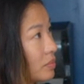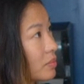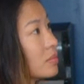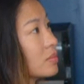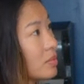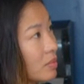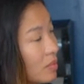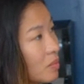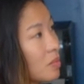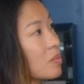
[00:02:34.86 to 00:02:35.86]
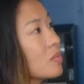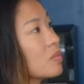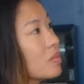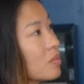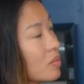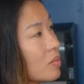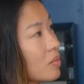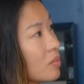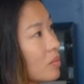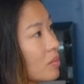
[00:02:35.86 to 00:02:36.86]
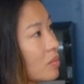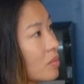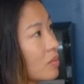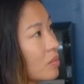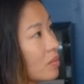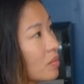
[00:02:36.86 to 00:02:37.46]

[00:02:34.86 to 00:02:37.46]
(not speaking)